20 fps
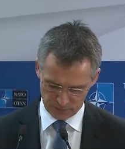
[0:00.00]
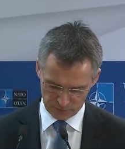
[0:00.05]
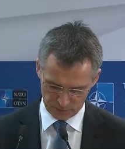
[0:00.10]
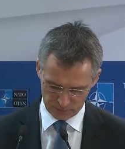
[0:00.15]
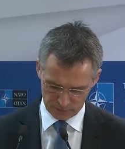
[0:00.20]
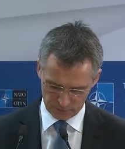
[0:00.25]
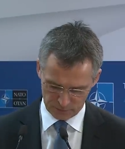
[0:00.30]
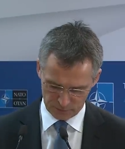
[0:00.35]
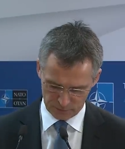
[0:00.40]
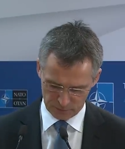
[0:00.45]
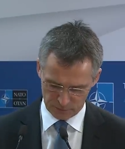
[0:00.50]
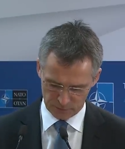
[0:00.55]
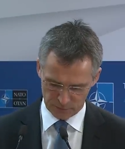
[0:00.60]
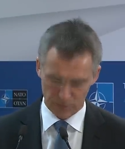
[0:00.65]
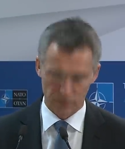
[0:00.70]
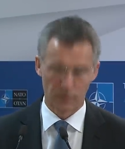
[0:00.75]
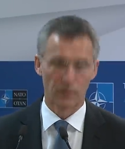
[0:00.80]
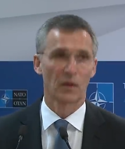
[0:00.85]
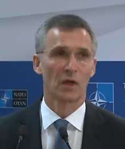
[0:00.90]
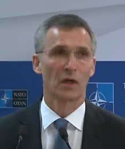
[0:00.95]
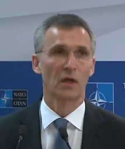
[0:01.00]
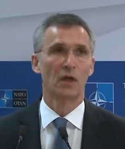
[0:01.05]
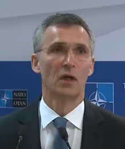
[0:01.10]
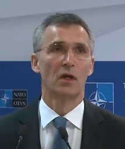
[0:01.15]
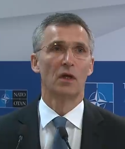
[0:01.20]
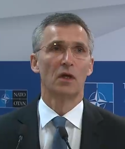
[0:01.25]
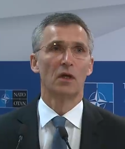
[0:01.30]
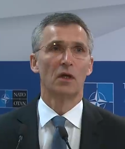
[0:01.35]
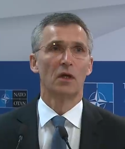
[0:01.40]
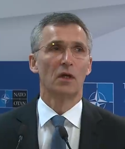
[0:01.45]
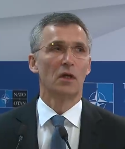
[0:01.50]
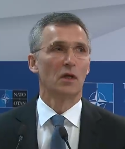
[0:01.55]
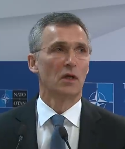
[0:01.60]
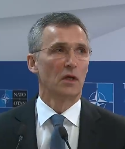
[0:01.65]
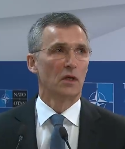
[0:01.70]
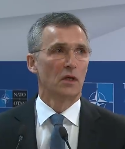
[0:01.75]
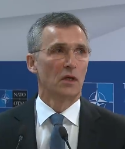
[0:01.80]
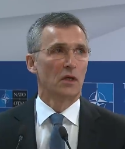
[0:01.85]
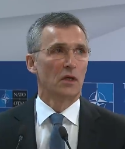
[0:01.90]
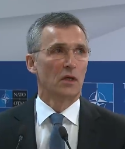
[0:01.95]

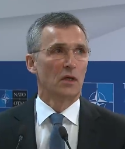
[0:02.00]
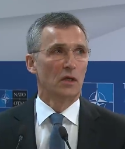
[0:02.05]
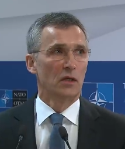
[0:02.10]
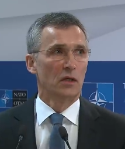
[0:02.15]
Nobody speaks.